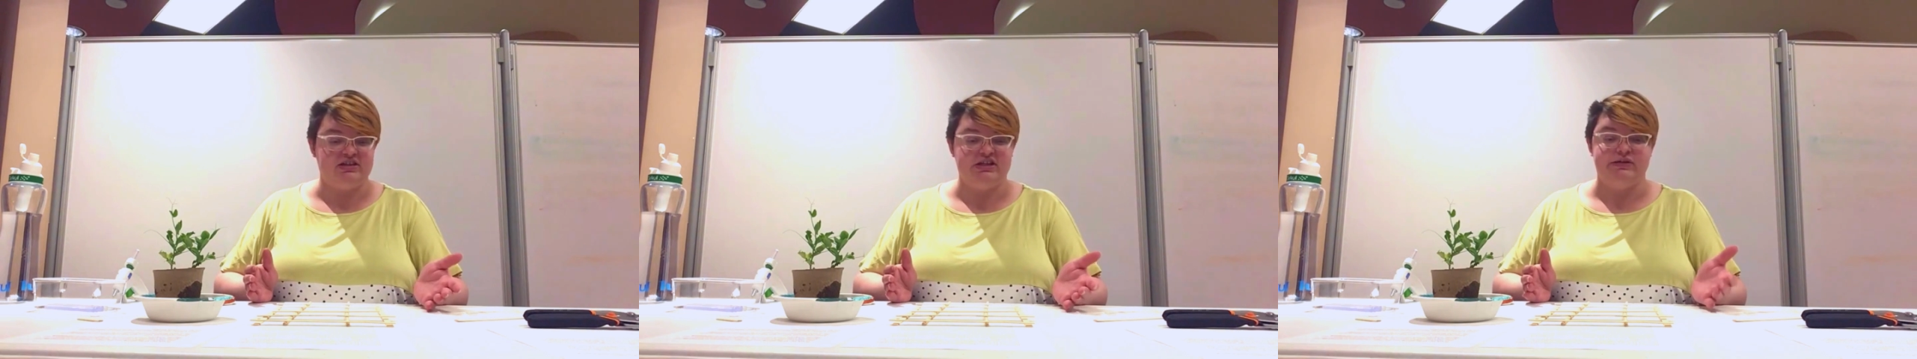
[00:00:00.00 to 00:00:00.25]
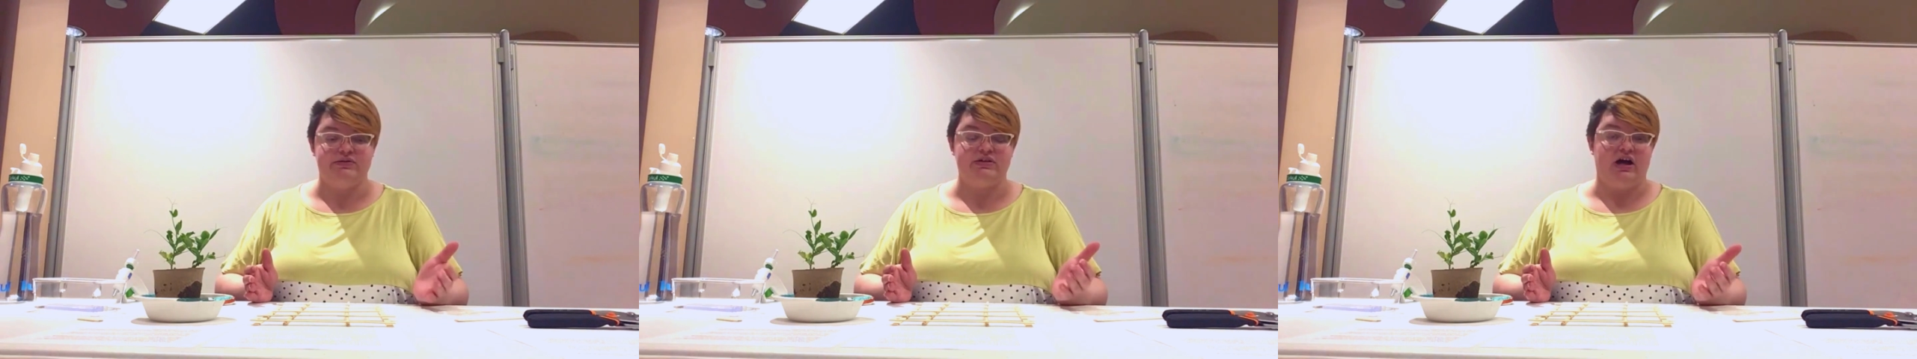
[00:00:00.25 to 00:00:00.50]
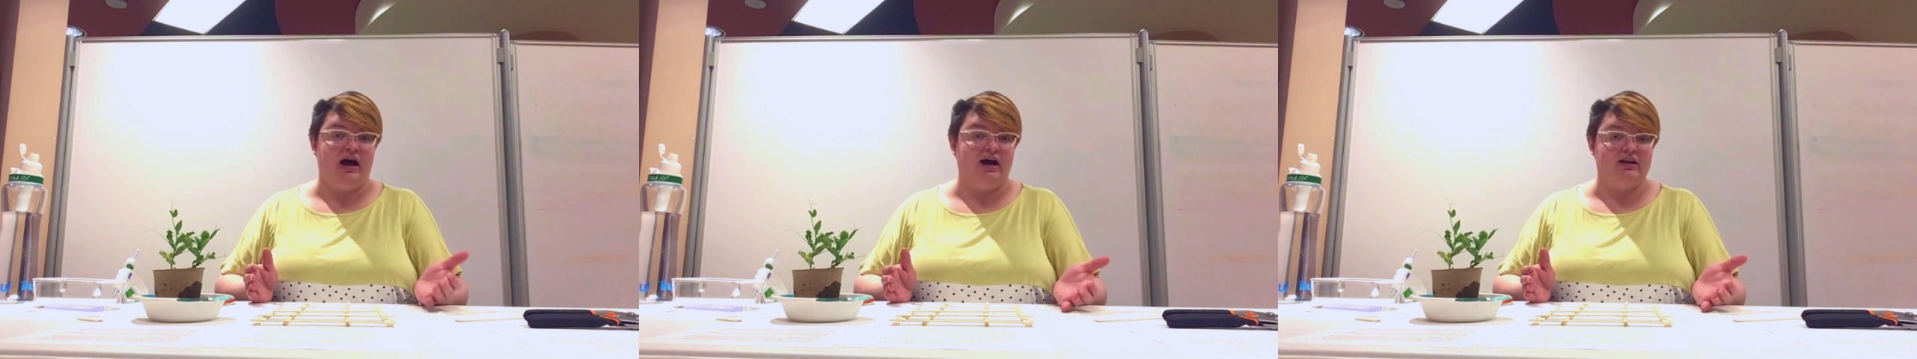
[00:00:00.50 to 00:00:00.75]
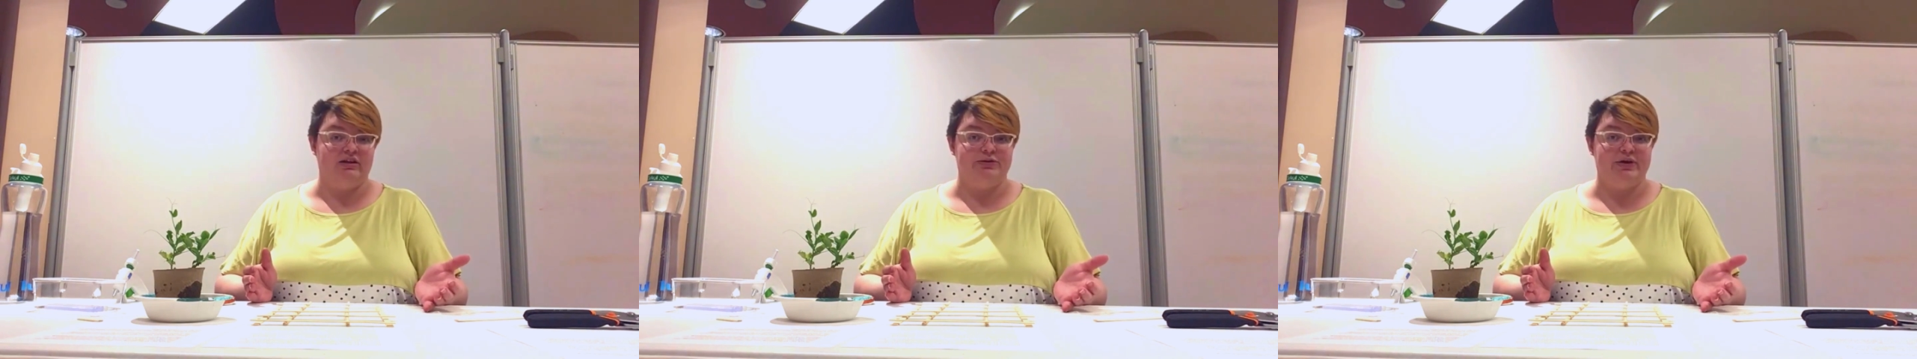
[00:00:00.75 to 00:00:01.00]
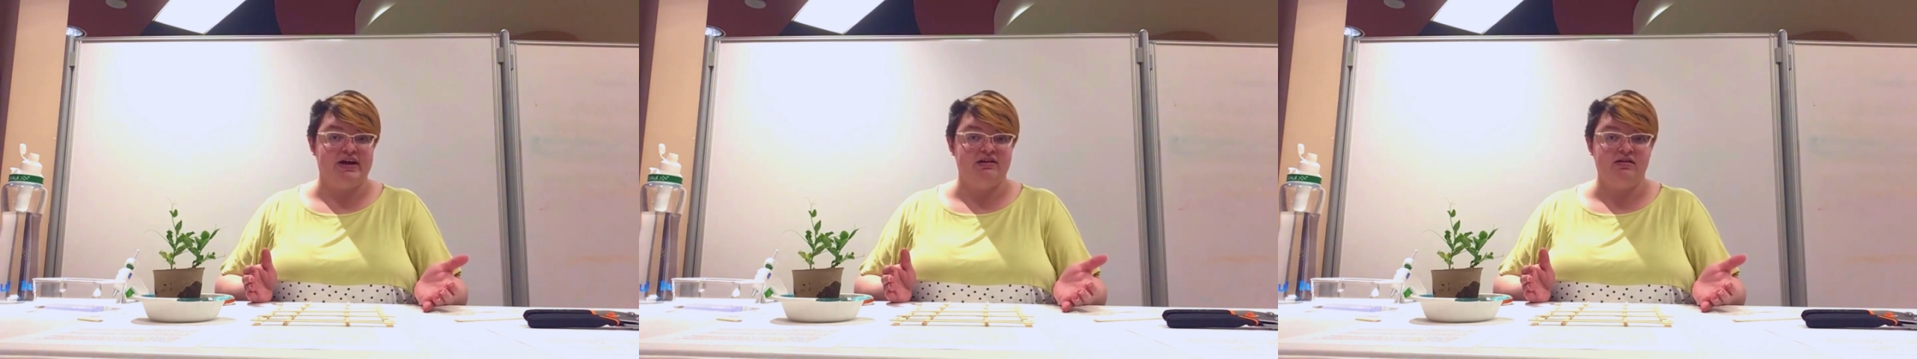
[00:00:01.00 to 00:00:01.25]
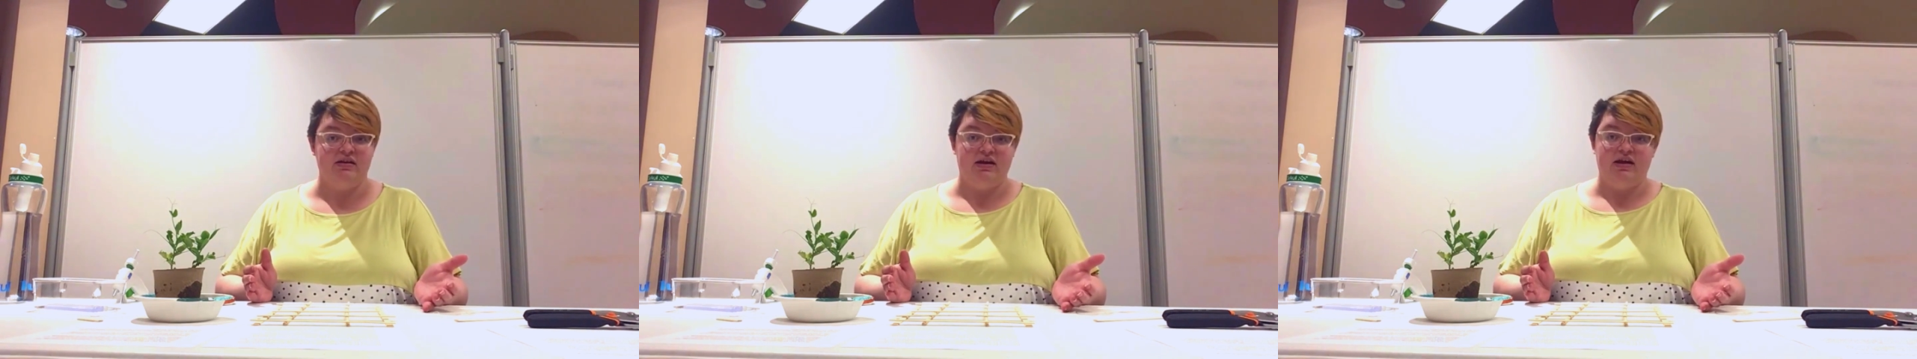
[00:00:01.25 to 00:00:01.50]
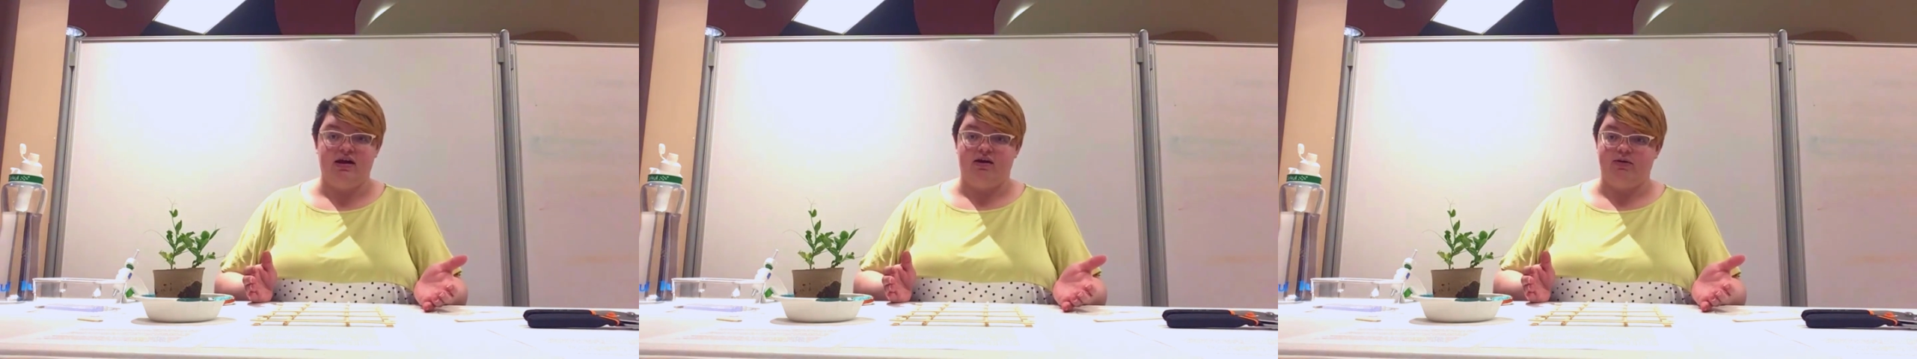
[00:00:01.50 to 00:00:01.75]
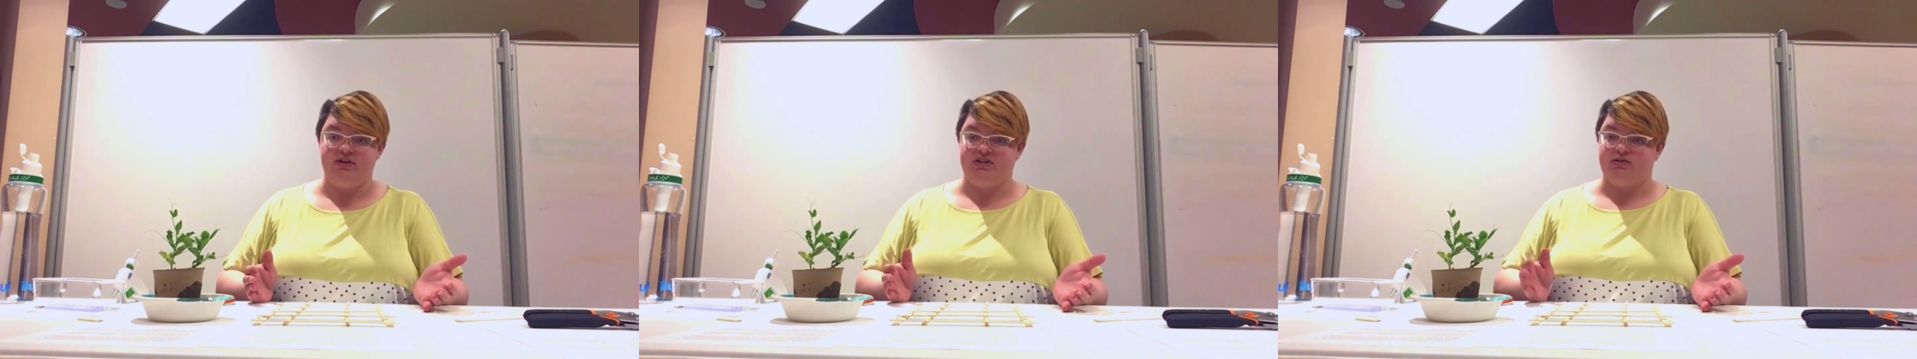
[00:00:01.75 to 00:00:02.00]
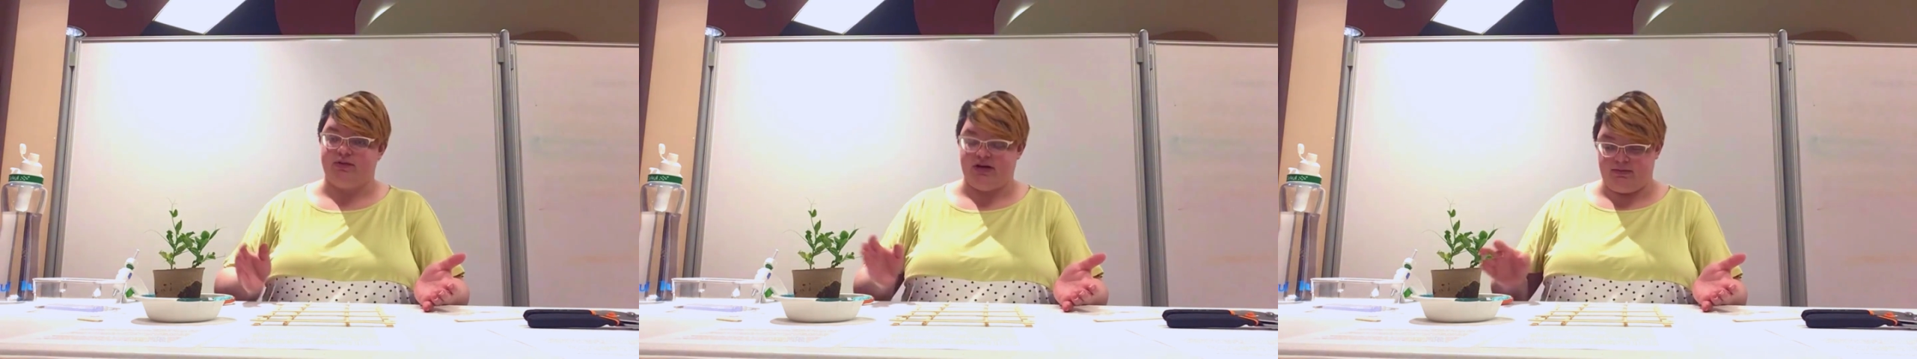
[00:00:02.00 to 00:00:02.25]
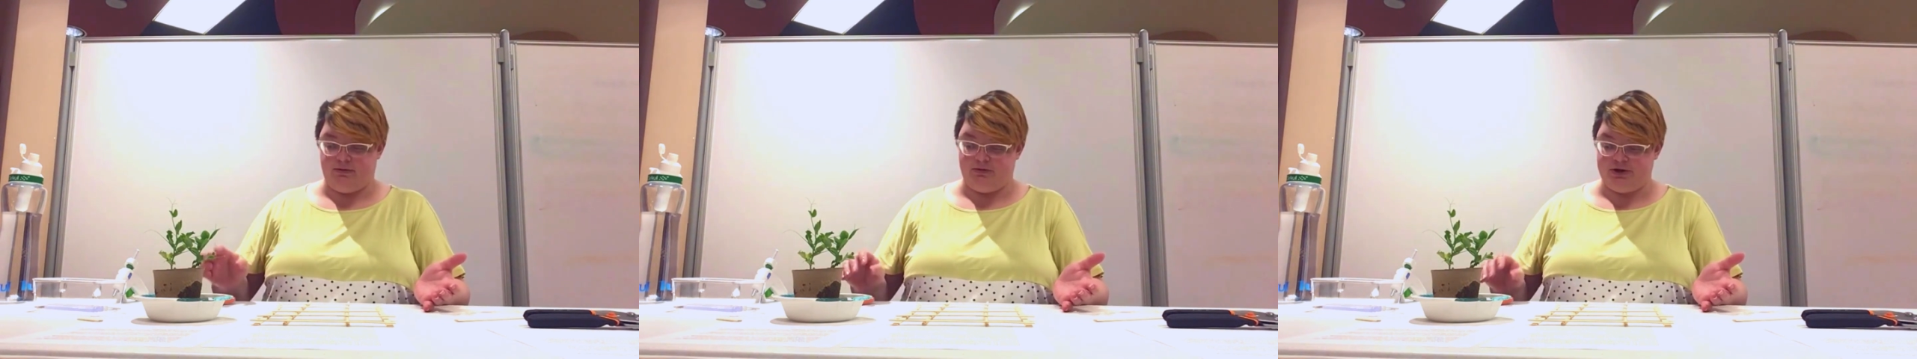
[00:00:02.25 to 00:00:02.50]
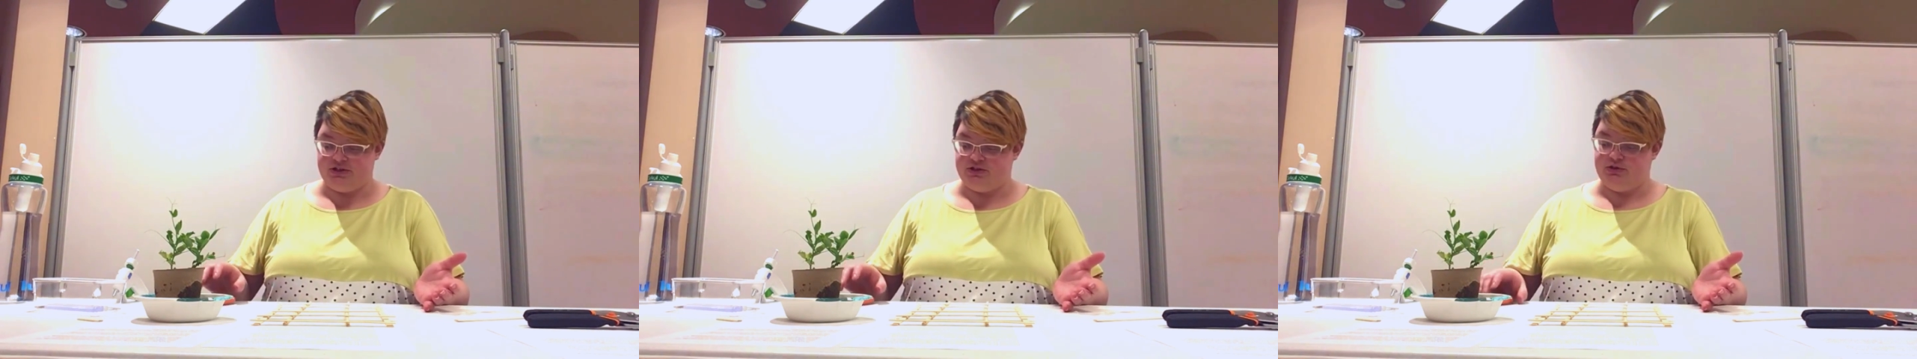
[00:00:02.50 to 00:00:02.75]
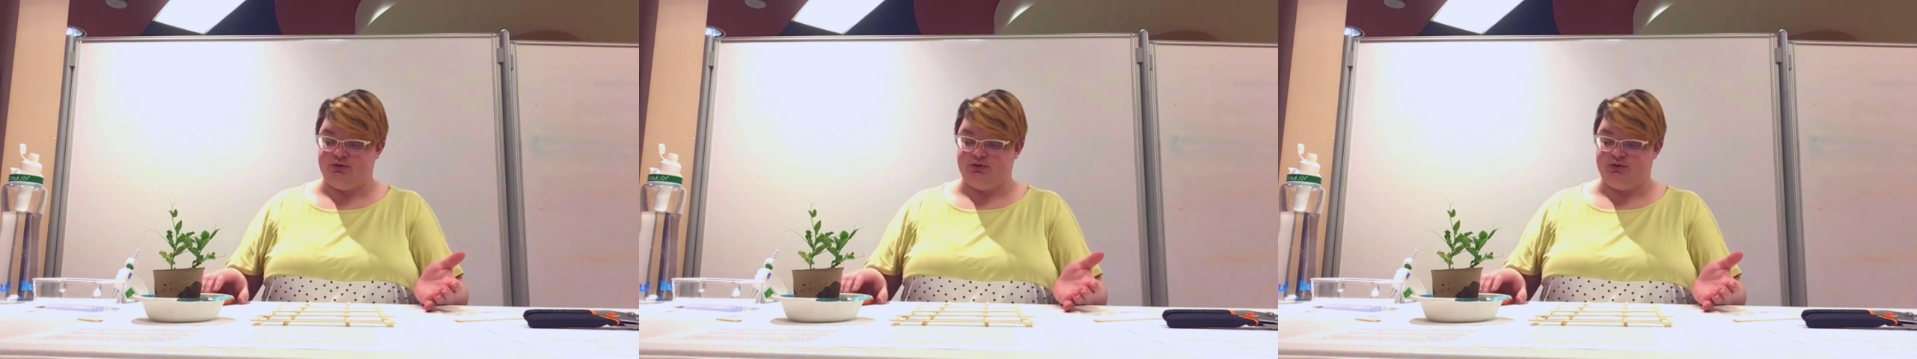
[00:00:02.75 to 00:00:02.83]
to use a hot glue gun, which is what I'm going to do